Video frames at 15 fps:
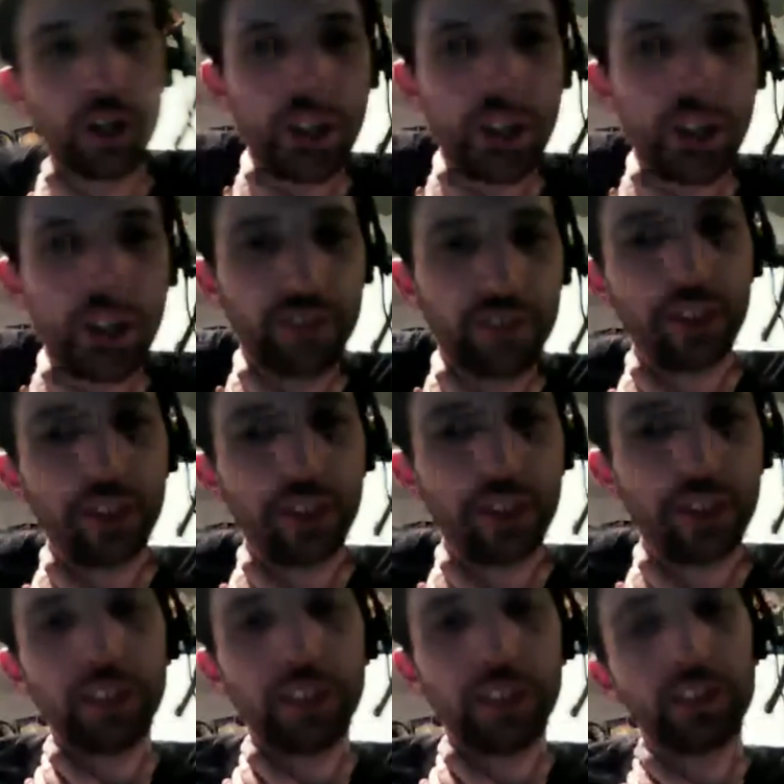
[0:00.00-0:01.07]
Bethesda
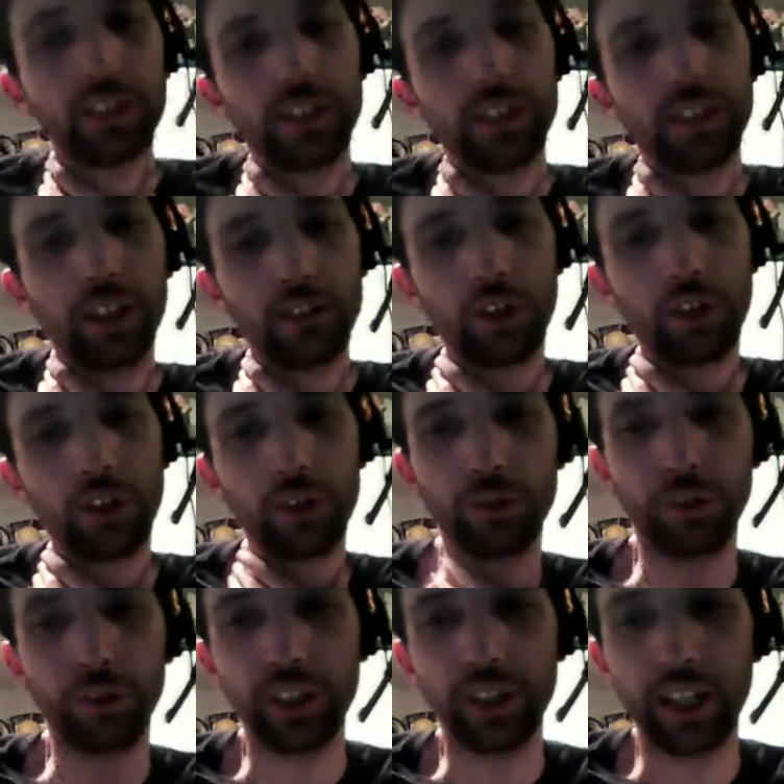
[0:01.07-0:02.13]

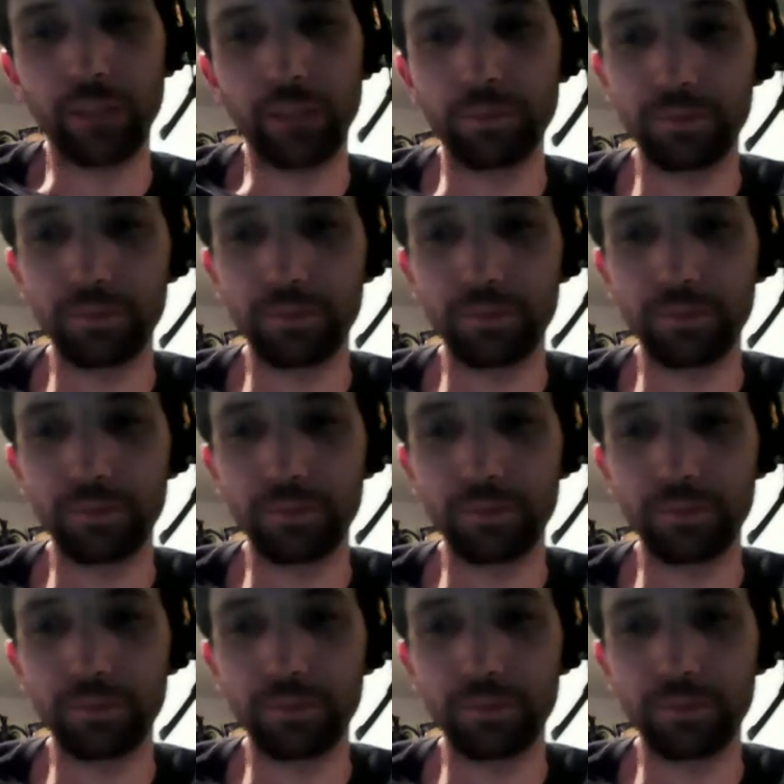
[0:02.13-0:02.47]
title that they're